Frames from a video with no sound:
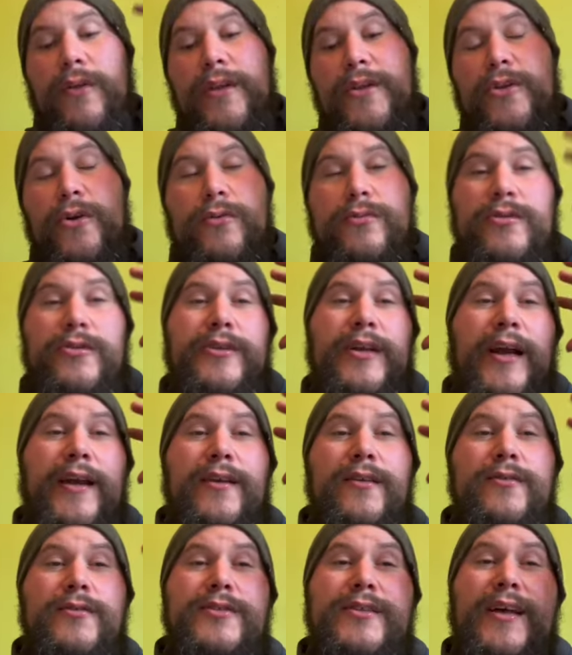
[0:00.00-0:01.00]
The doctor
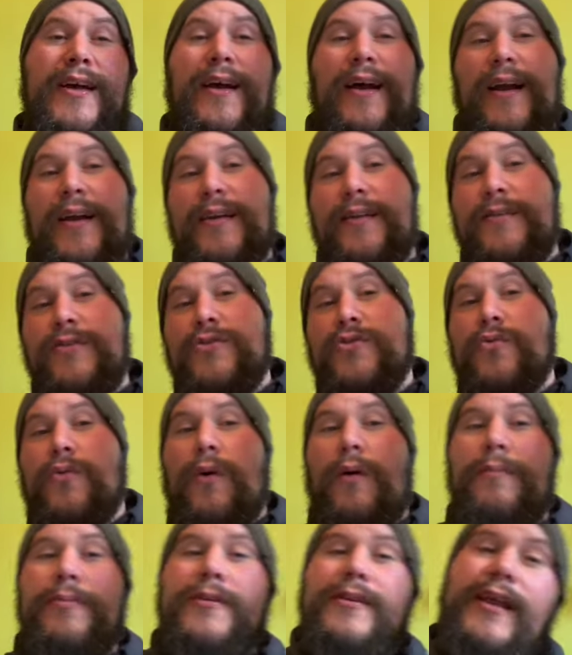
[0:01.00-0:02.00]
diagnosed that I
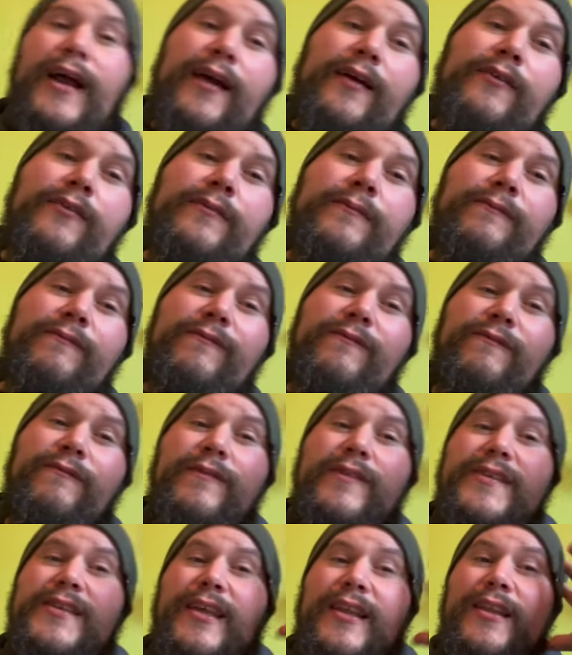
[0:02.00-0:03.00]
dropped down
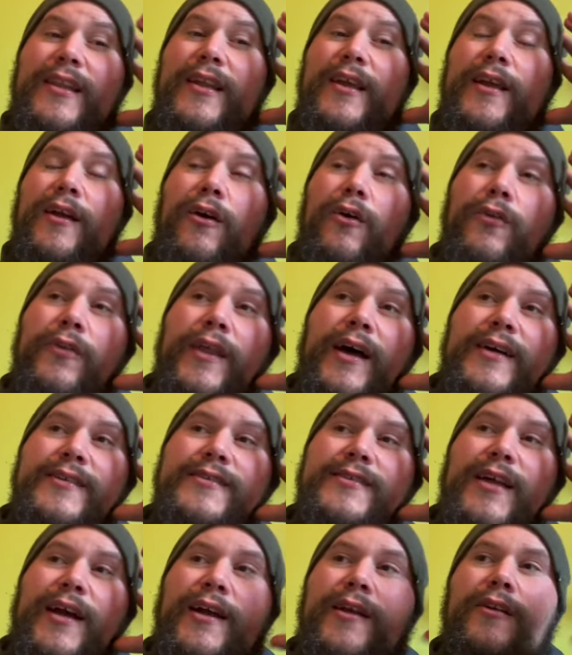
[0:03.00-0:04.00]
suddenly on that
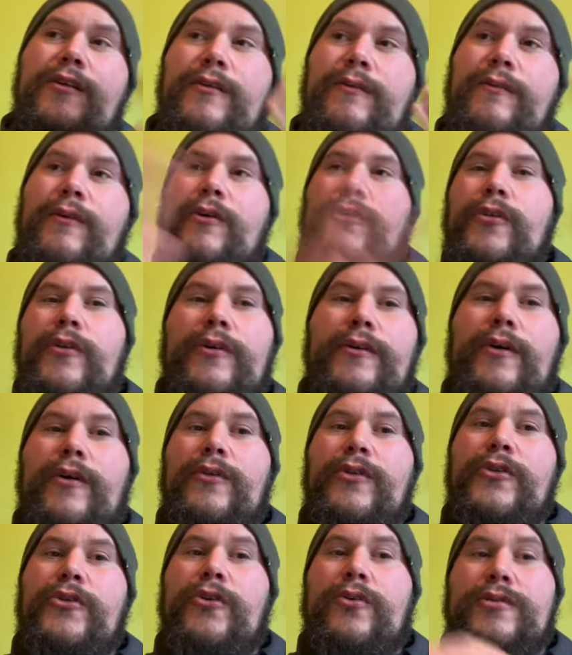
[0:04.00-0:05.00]
side, on
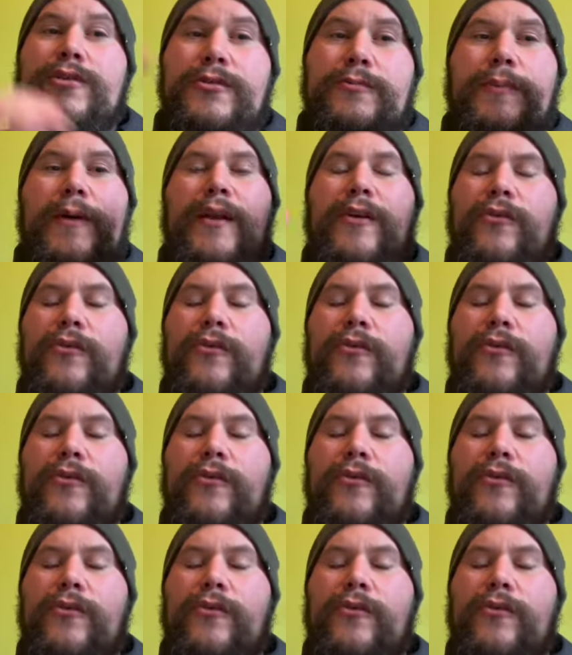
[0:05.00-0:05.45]
the doctor's bed.